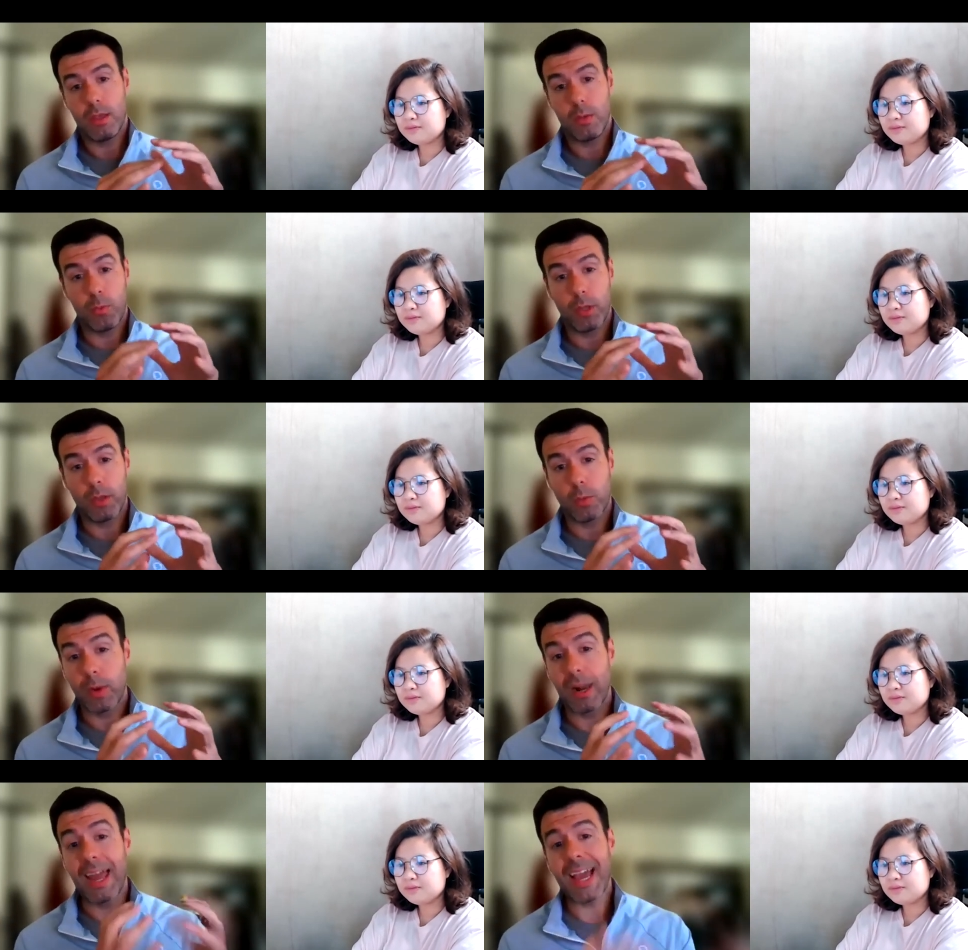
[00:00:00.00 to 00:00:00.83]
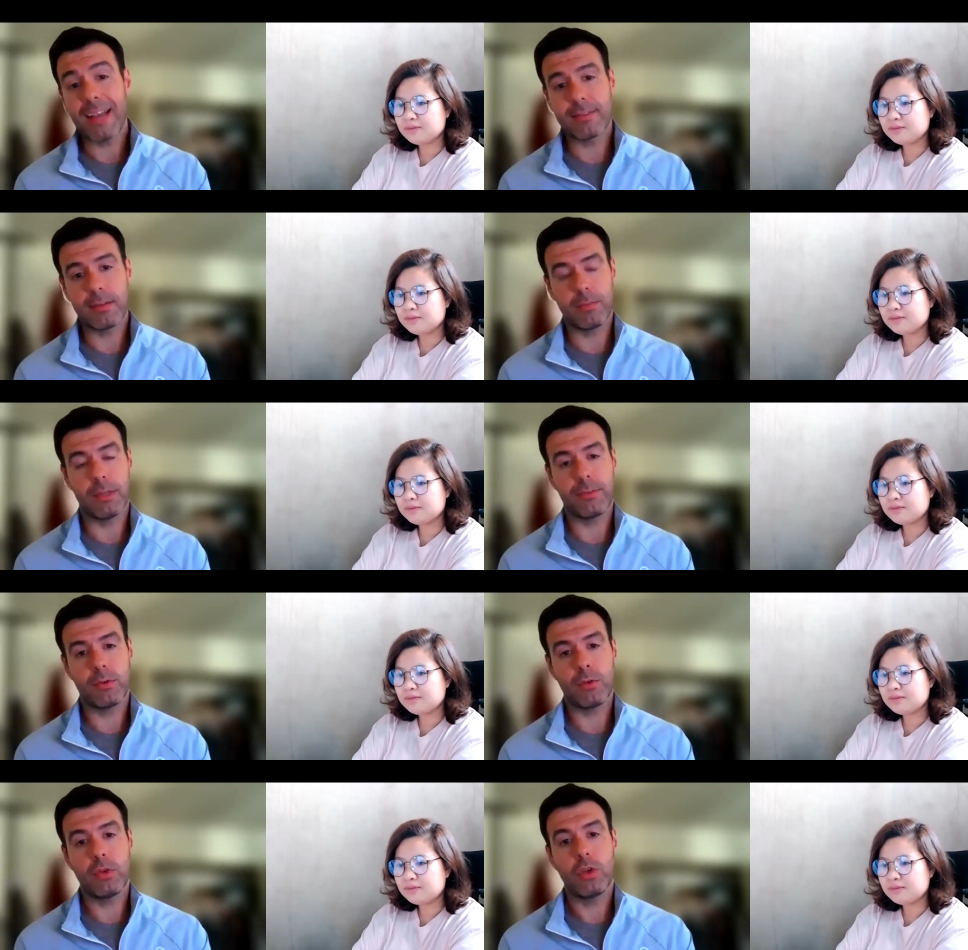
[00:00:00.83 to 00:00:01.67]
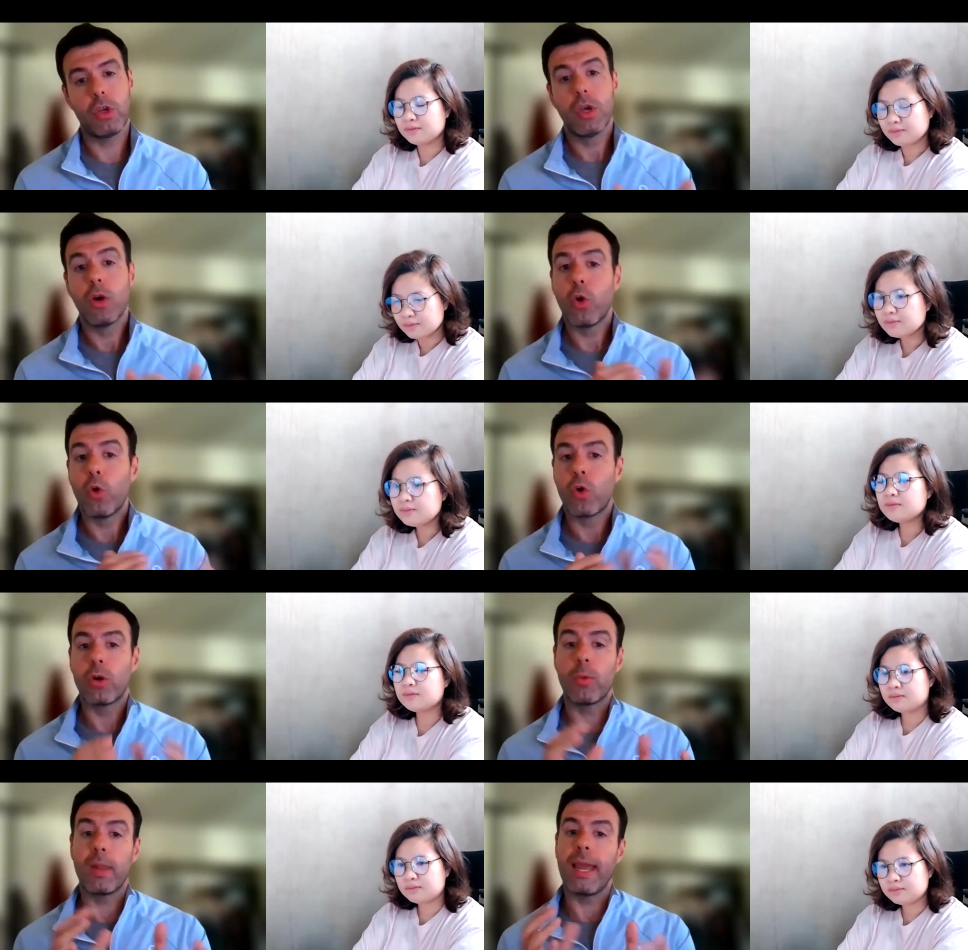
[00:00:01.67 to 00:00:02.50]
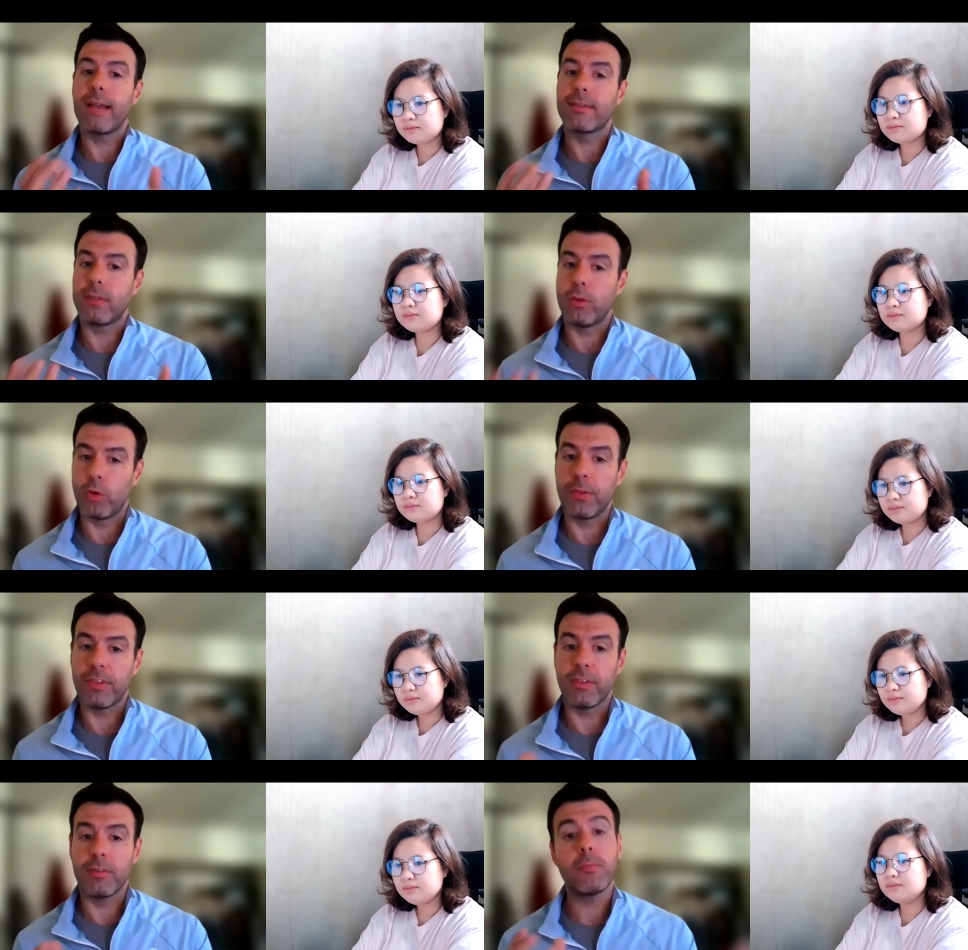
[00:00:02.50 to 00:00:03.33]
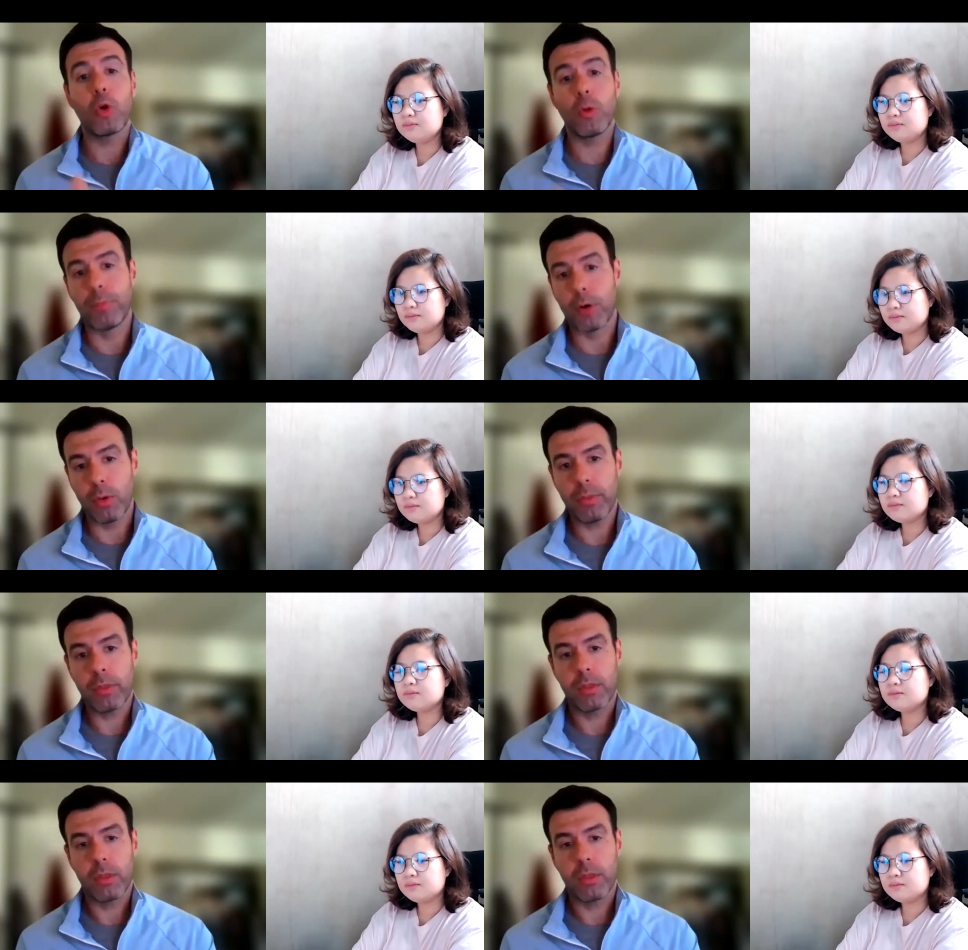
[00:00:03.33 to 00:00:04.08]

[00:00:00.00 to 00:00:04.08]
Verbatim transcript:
Speaker 1: re, relax the muscle or relax the nervous system, or both.